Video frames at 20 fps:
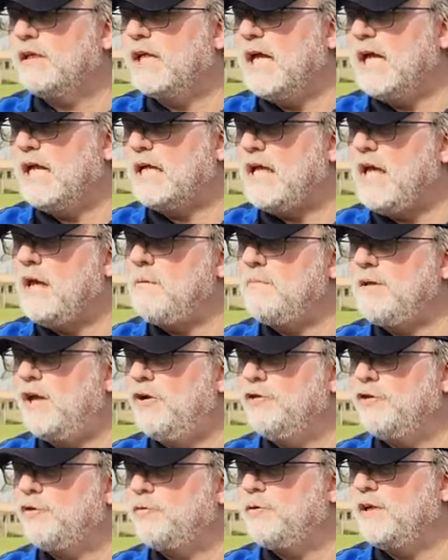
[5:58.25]
Gambia
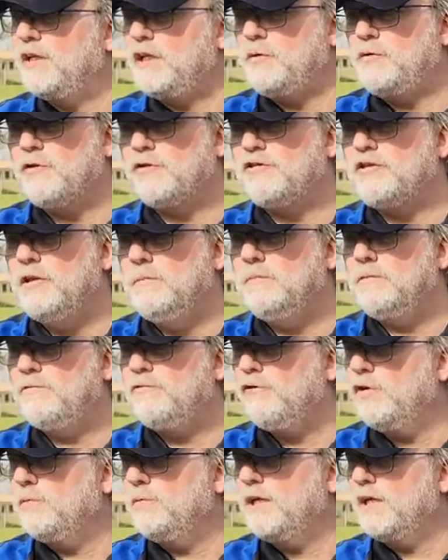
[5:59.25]
under 20 was still
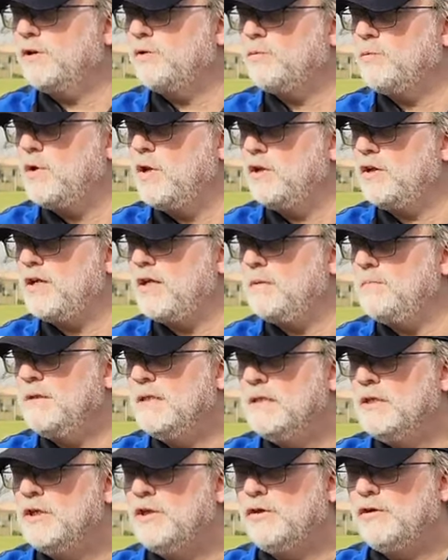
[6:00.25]
performing at the World Cup,
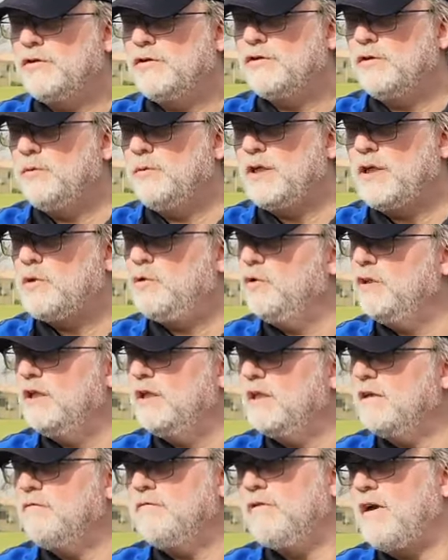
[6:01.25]
so we
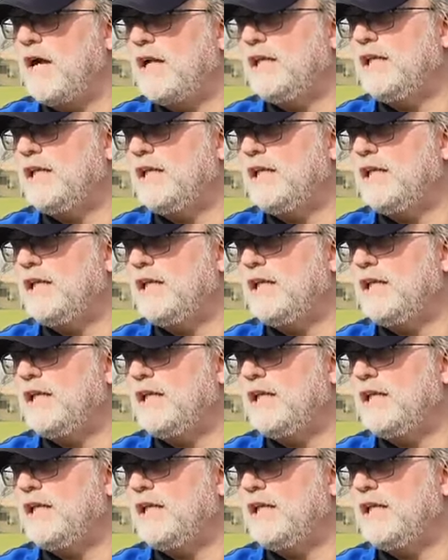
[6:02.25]
couldn't invite